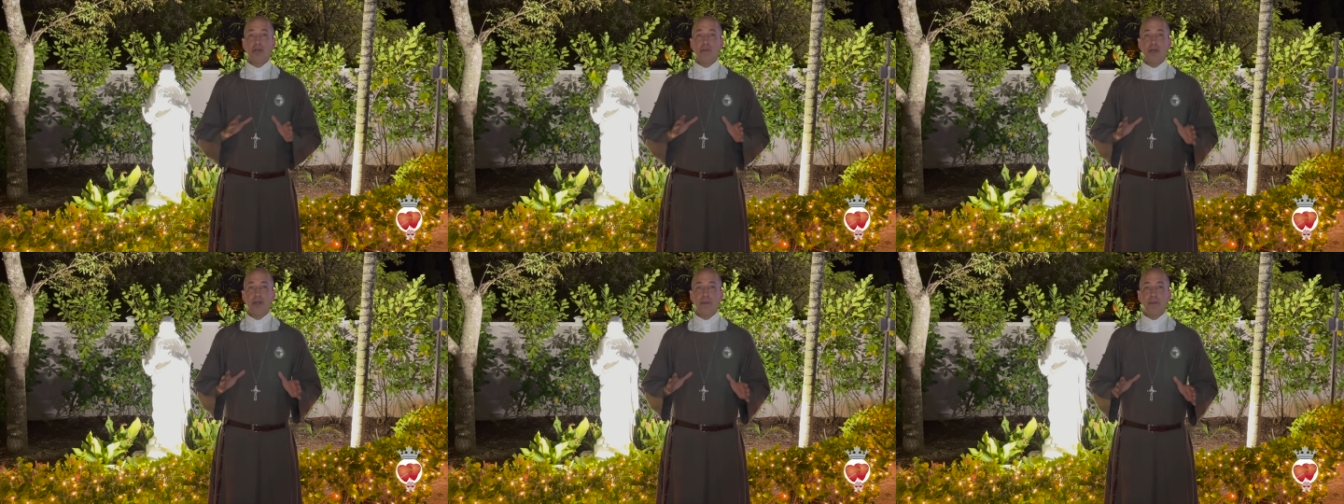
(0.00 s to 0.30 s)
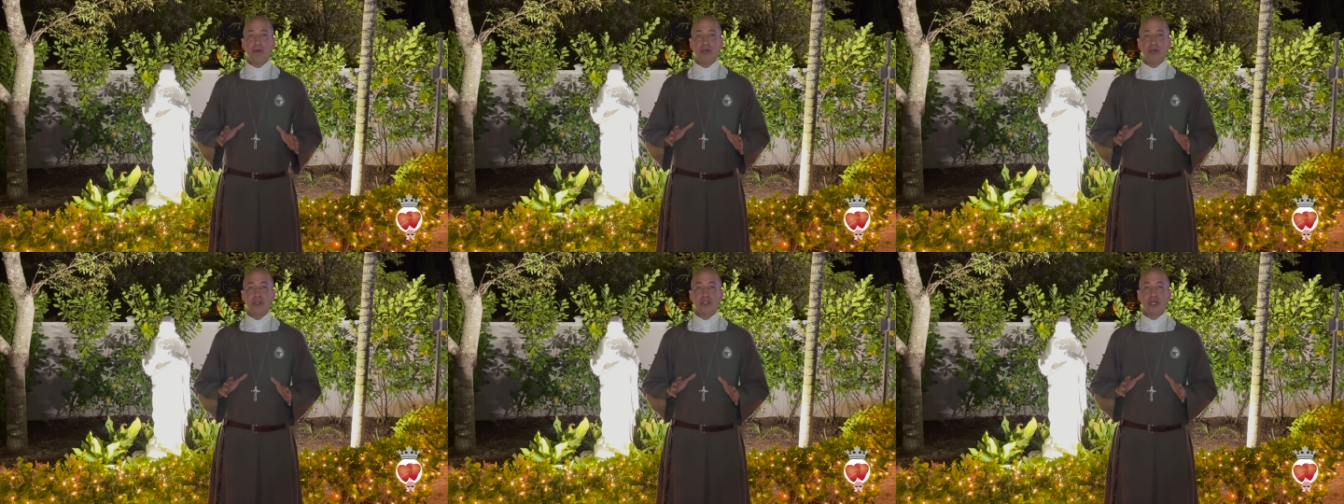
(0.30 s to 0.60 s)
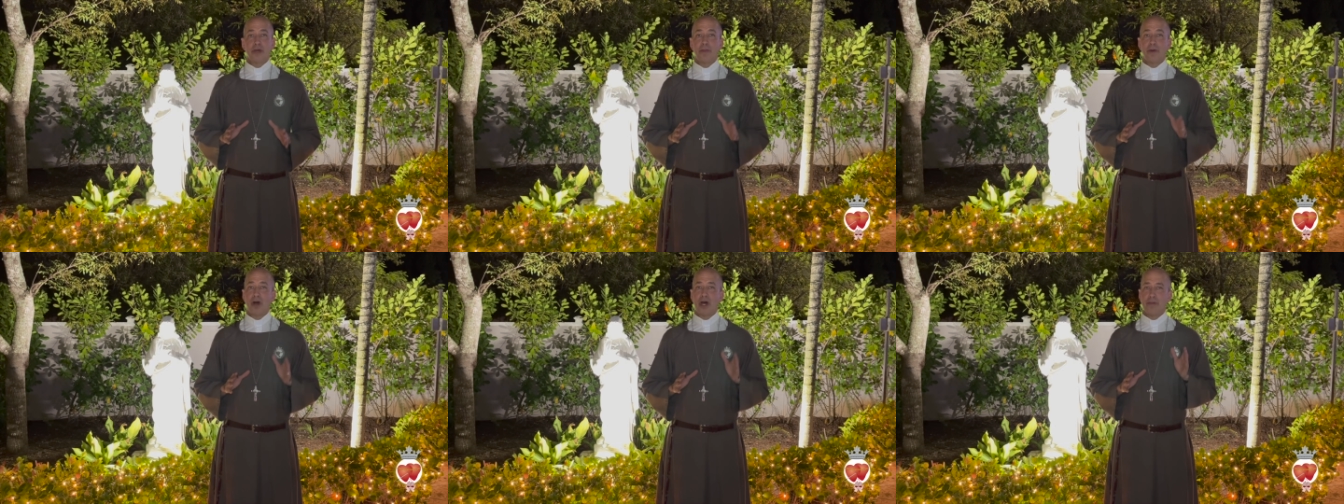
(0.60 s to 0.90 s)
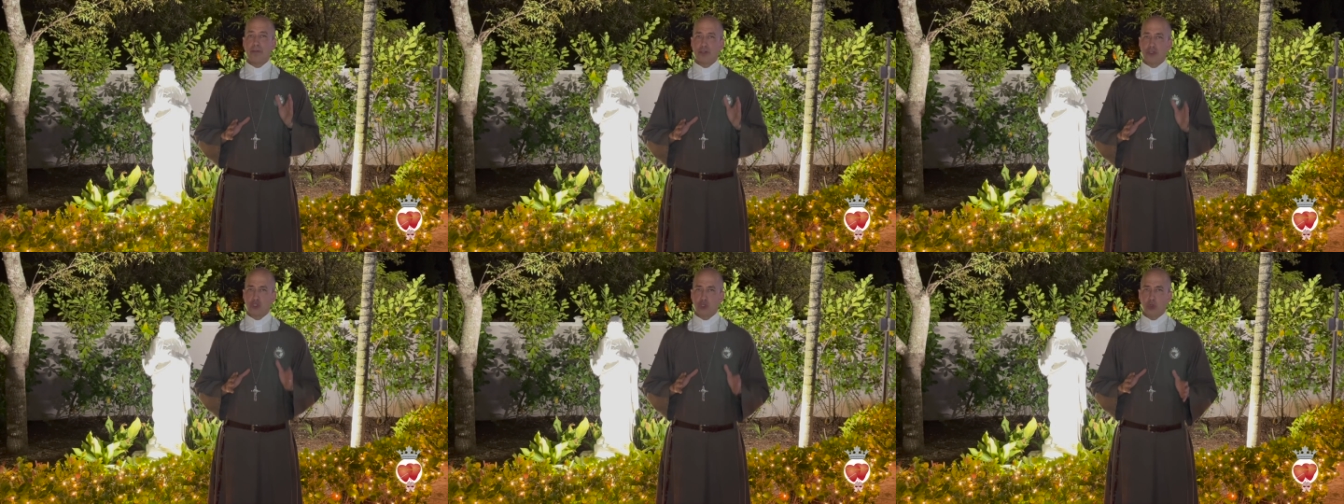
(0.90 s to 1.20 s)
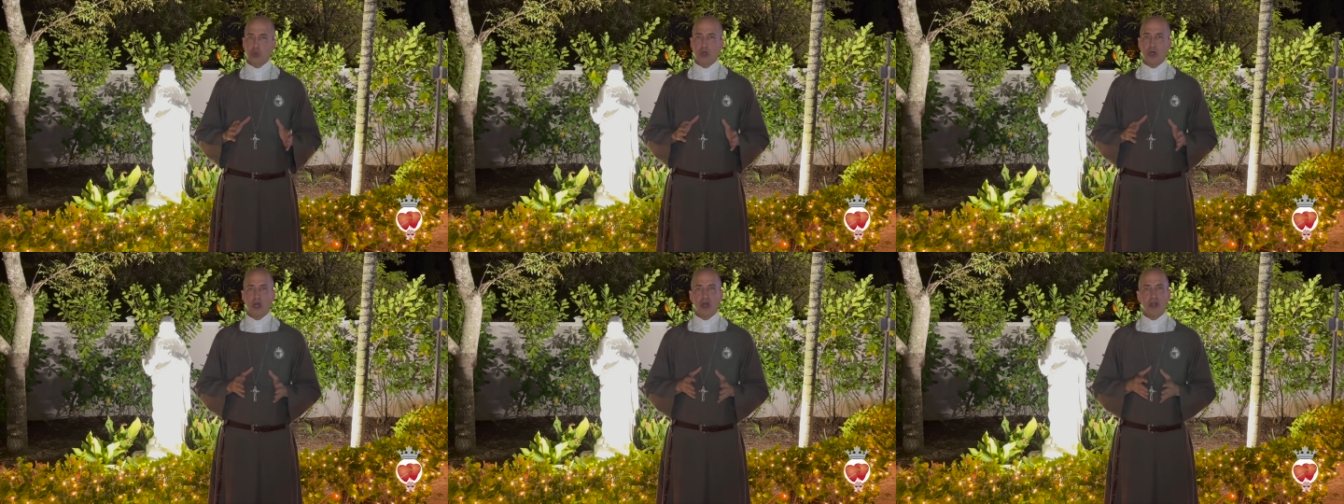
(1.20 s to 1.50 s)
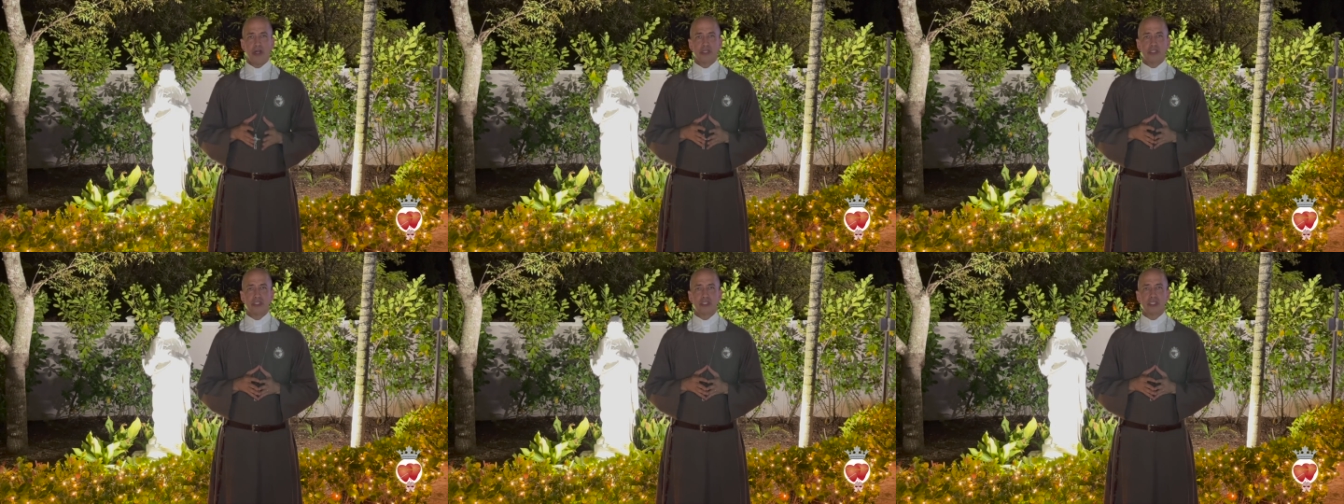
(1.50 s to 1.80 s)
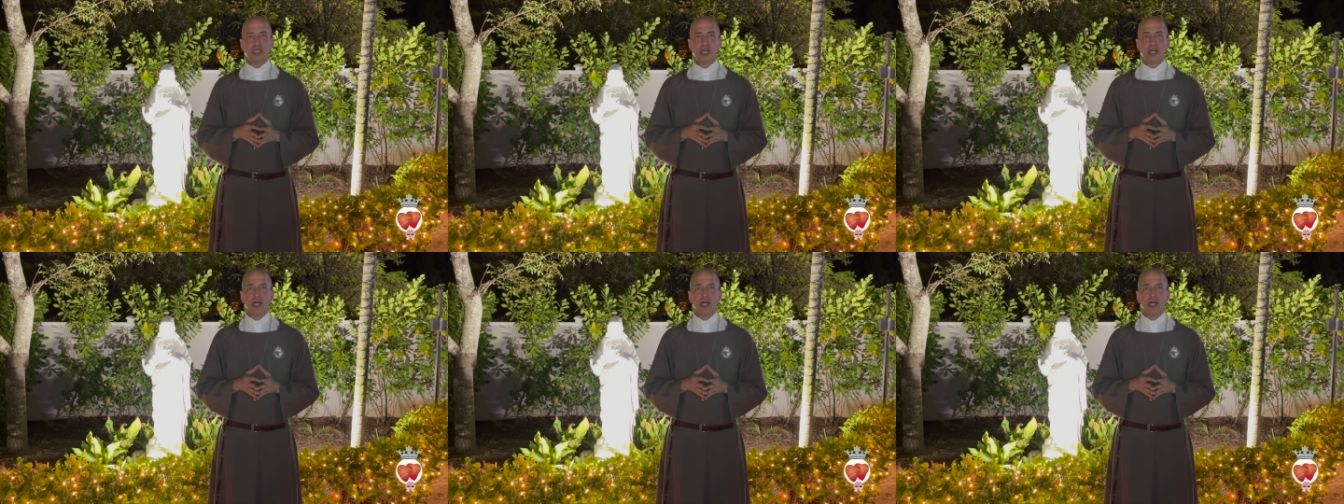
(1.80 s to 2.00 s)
be built upon mature hearts